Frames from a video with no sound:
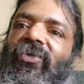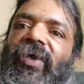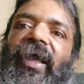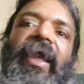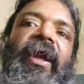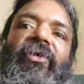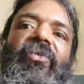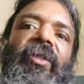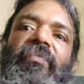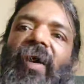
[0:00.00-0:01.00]
So a
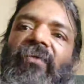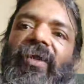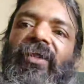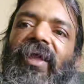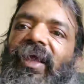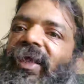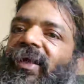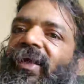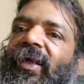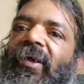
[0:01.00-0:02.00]
to the power
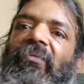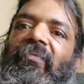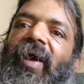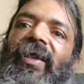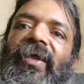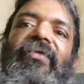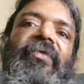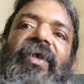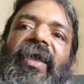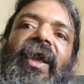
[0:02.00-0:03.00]
3
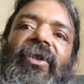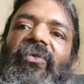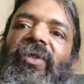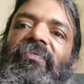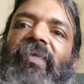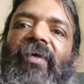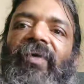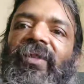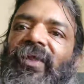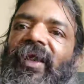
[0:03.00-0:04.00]
minus a to the
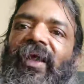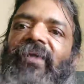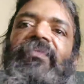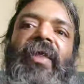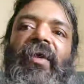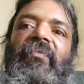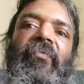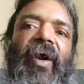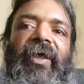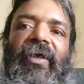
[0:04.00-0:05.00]
power 3
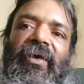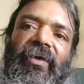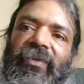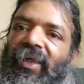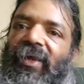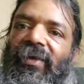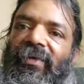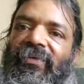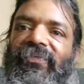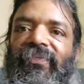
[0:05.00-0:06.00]
by 3.
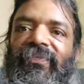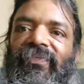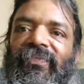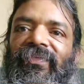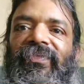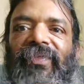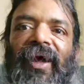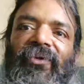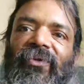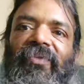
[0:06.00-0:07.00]

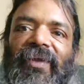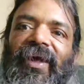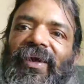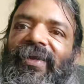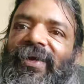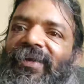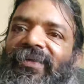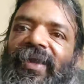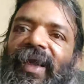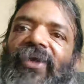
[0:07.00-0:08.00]
That would be the
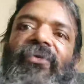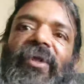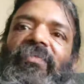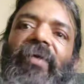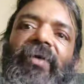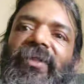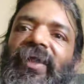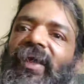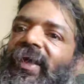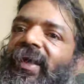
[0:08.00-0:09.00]
integration. A to the power
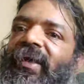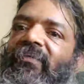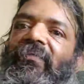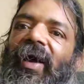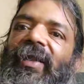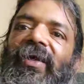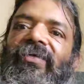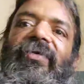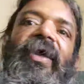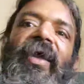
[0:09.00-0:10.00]
3
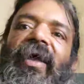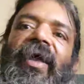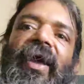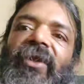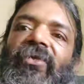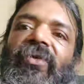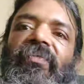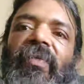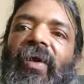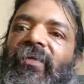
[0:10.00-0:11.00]
minus a to
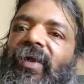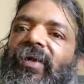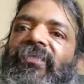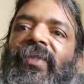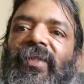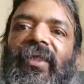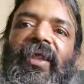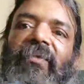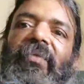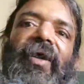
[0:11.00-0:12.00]
the power
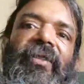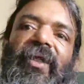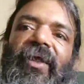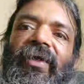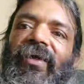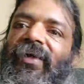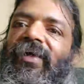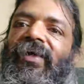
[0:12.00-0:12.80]
3 by 3.